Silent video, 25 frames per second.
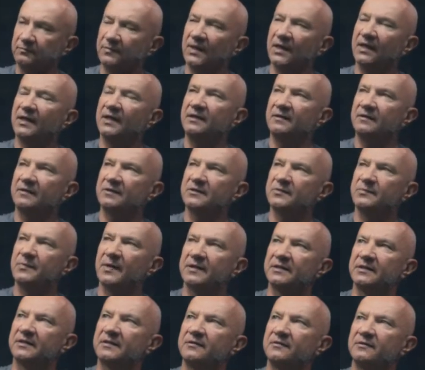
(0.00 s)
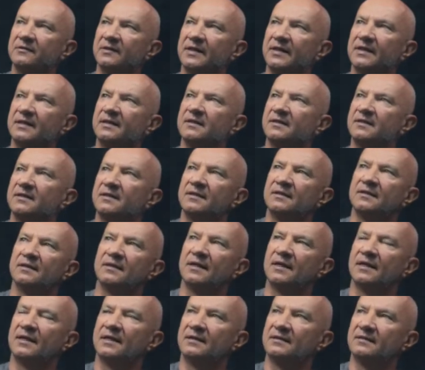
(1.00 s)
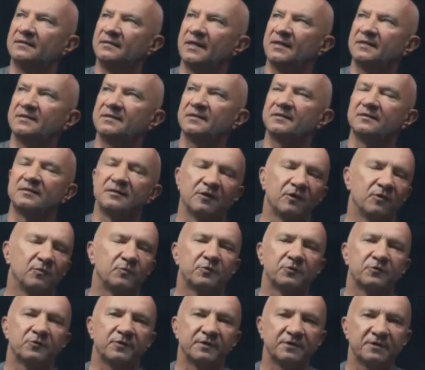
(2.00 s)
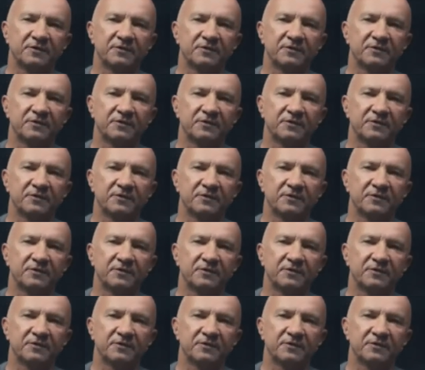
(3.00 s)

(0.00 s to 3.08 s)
in this particular density operator,